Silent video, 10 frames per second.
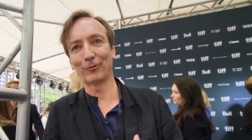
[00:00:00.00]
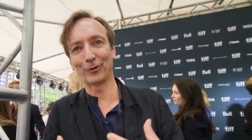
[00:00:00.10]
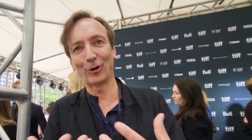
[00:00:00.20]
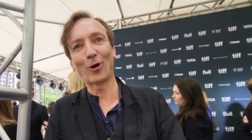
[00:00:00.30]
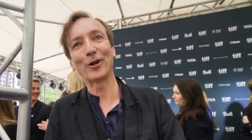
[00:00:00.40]
of
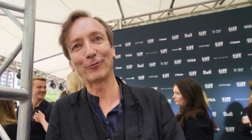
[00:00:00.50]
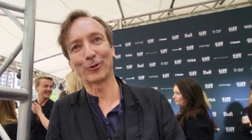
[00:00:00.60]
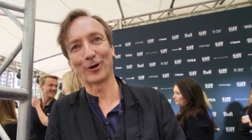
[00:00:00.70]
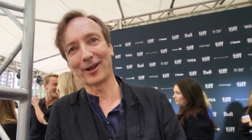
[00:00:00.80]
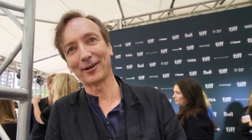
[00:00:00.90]
belonging
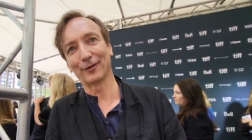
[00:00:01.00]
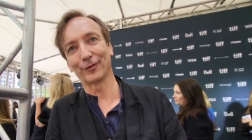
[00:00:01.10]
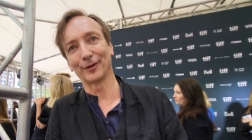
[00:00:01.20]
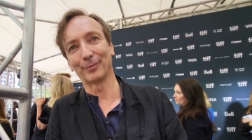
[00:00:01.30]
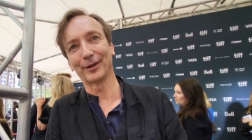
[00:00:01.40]
for
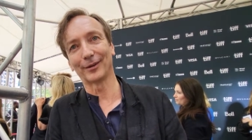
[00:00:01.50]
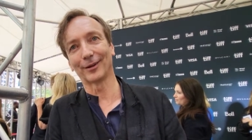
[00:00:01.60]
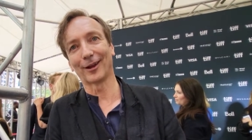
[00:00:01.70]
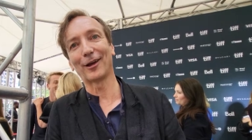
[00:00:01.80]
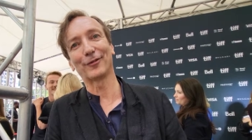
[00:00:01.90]
life and being
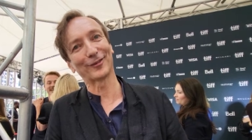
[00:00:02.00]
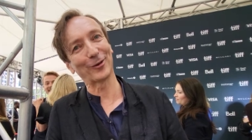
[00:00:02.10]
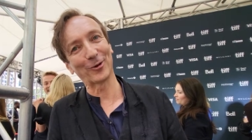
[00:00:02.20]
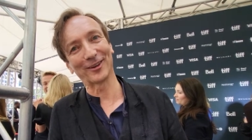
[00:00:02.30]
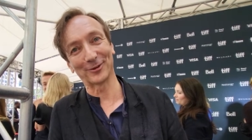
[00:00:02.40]
alive as
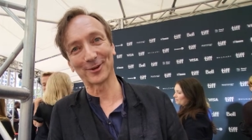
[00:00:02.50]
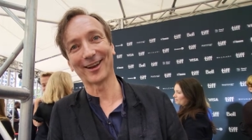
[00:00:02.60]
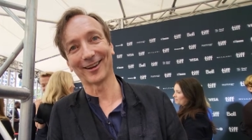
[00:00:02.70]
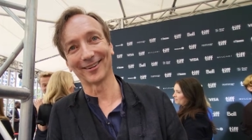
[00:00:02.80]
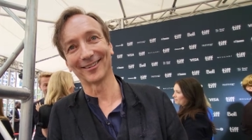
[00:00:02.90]
long as you
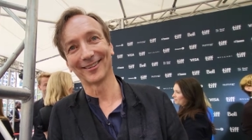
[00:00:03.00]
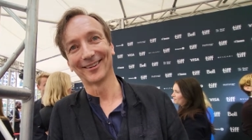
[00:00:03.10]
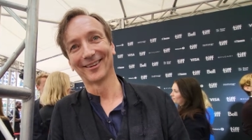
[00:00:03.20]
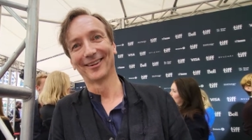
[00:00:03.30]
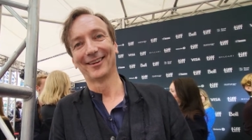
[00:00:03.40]
can.
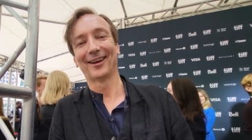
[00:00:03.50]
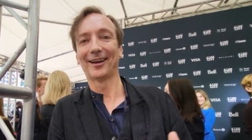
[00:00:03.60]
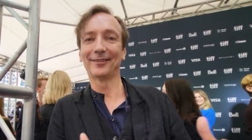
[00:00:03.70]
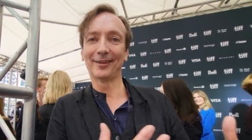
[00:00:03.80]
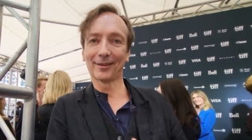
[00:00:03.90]

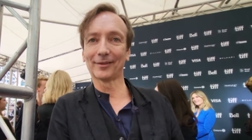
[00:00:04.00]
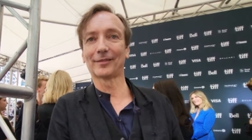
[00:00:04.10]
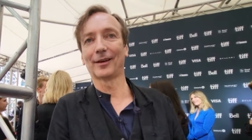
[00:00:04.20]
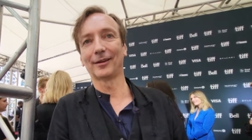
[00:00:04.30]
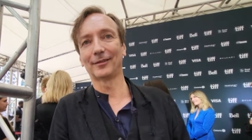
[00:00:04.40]
And the other
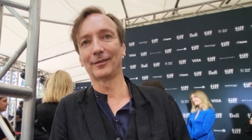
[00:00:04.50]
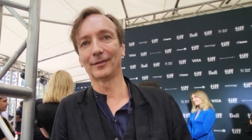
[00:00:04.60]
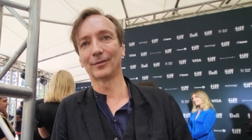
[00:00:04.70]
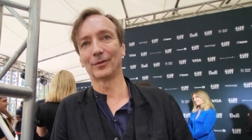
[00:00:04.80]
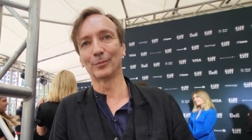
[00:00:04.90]
side,
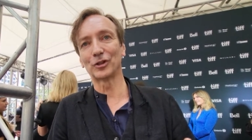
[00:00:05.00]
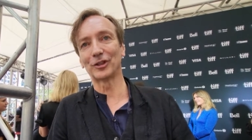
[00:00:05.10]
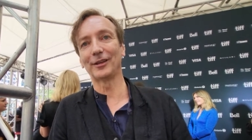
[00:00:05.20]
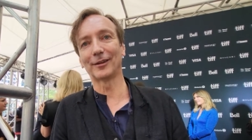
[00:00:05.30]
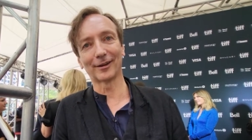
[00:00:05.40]
uh, the
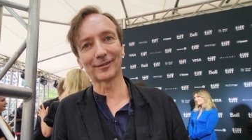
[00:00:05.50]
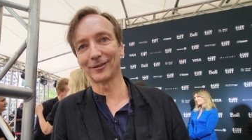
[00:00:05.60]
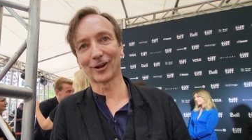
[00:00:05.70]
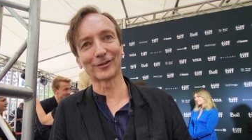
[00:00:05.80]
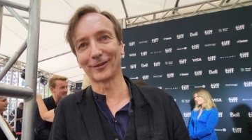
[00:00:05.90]
machine that is
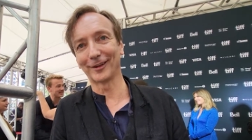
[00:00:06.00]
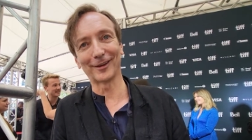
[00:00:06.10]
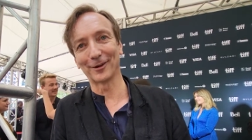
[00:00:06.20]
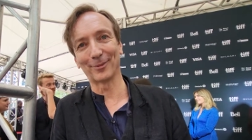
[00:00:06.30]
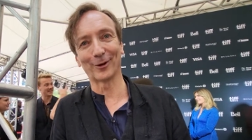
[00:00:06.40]
not
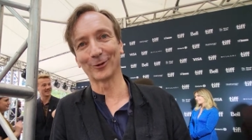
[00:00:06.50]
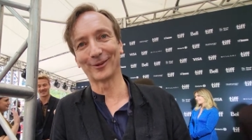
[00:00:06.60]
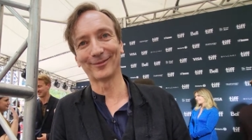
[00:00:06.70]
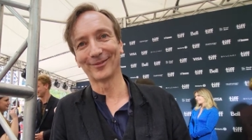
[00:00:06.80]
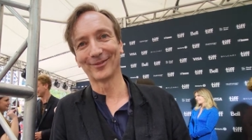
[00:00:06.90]
thinking about